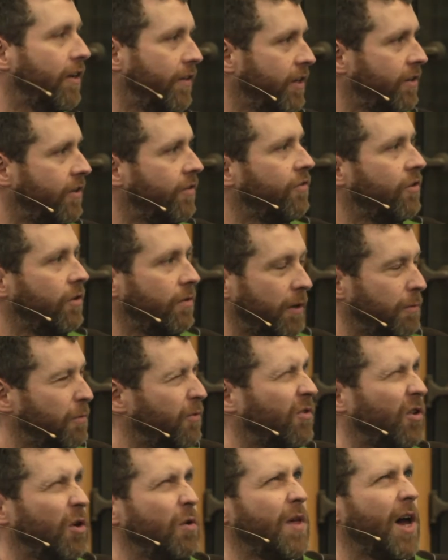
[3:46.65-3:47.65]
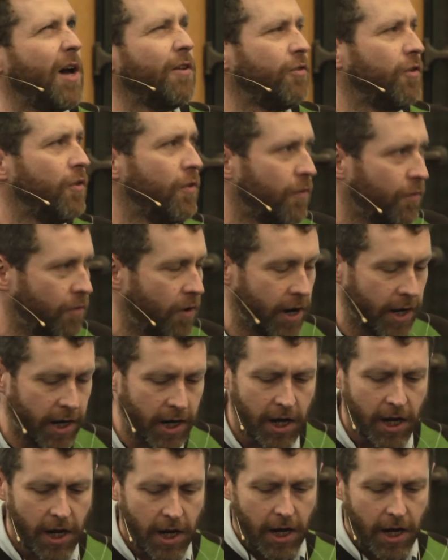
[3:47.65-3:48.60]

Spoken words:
and it was 2003.